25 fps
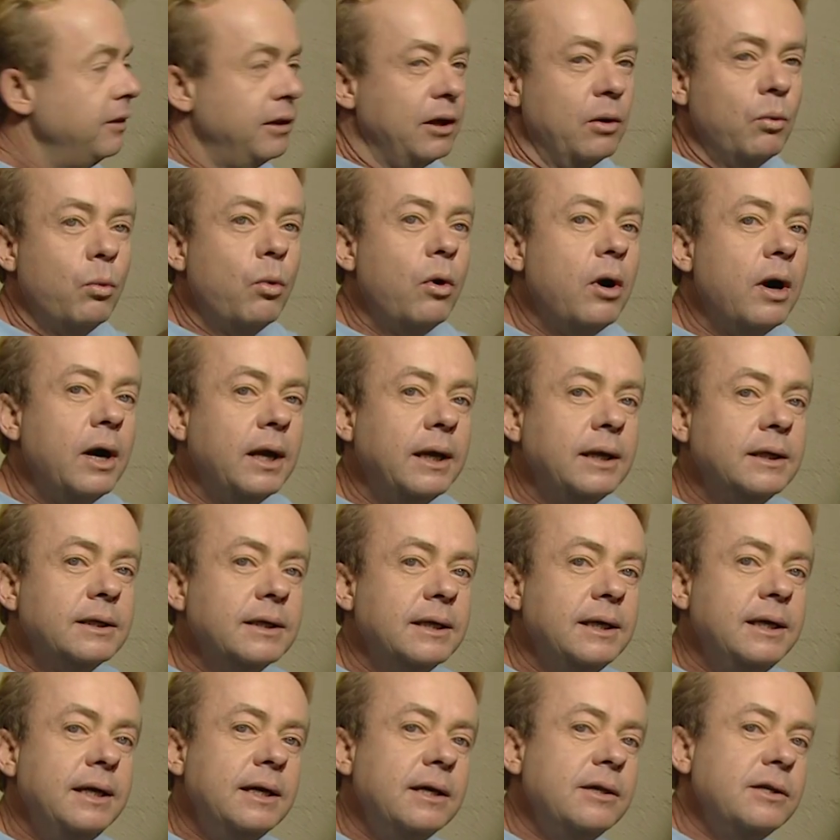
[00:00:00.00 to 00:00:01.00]
They're wired
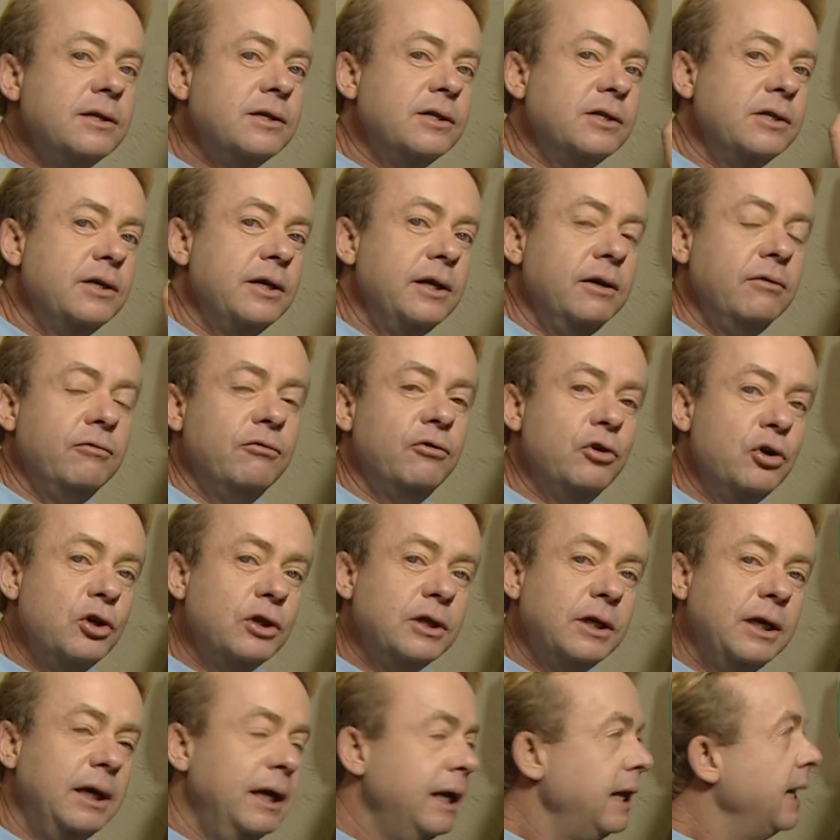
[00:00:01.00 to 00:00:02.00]
into here. This is the
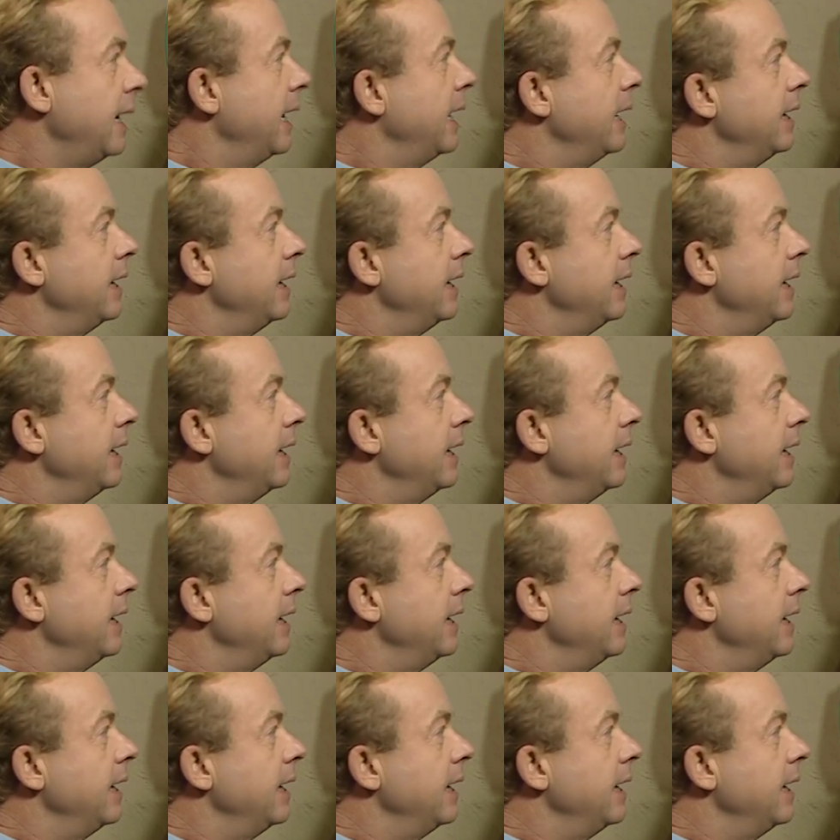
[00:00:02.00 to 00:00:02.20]
inverter.